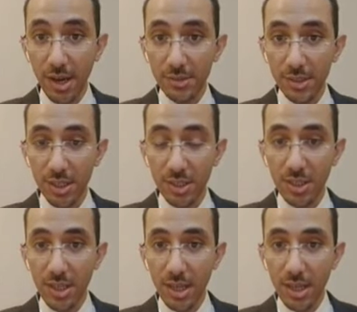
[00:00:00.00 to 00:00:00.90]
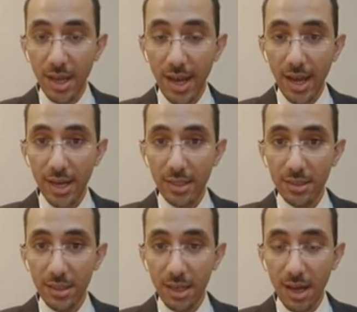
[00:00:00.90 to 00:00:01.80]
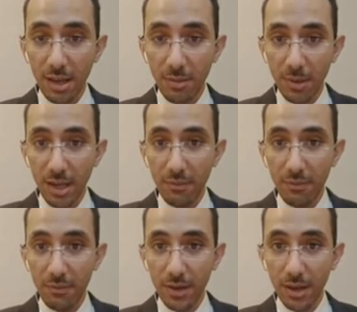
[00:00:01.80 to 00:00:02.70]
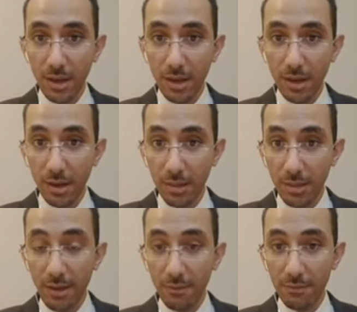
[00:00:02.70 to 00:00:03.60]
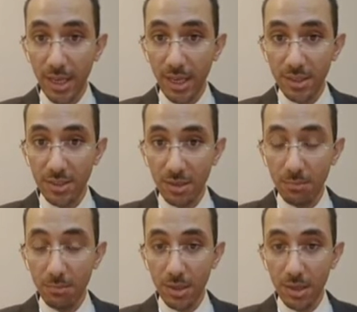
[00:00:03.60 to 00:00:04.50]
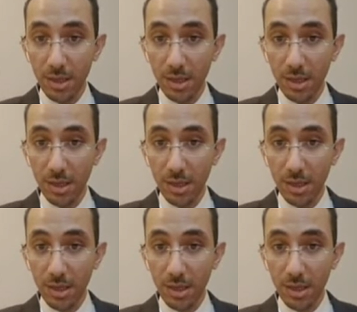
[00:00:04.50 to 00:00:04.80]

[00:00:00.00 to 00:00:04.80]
in the earnings. And I believe they've taken some